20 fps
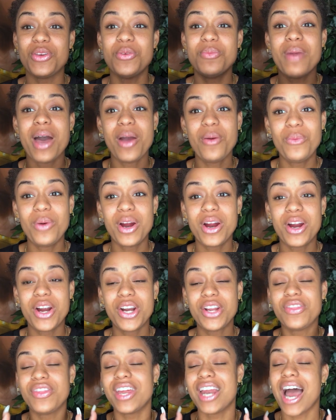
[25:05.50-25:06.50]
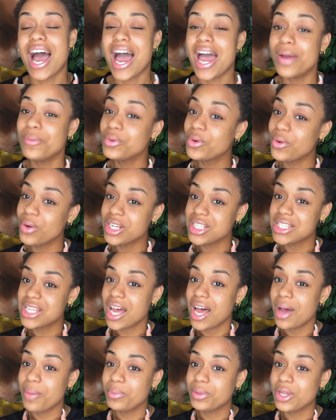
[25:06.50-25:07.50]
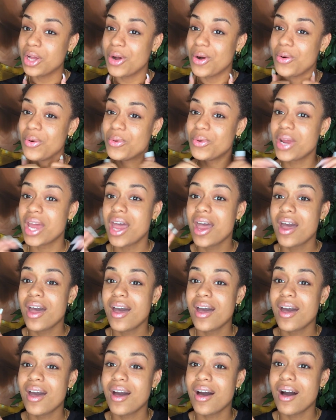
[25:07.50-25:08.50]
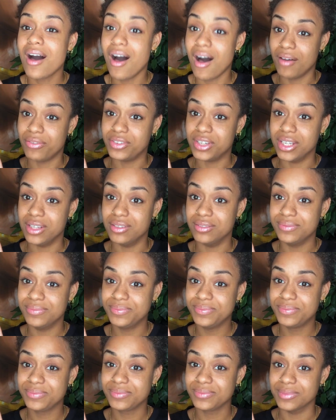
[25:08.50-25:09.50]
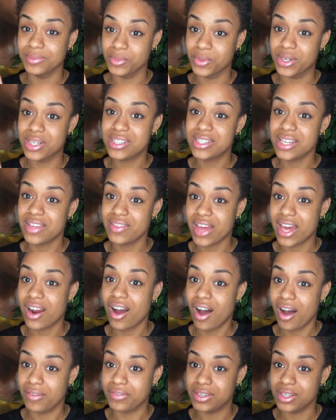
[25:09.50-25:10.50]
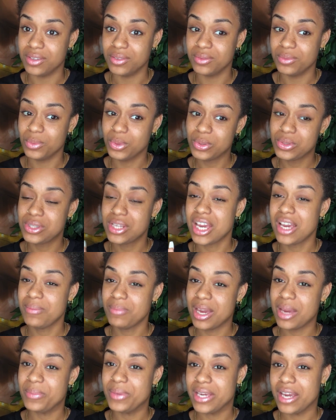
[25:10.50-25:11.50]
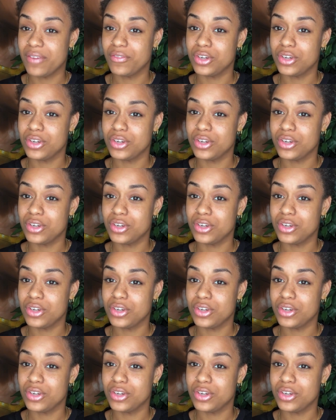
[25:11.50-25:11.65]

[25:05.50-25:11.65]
you my word that I'm going to upload often. gonna say that often. We'll say maybe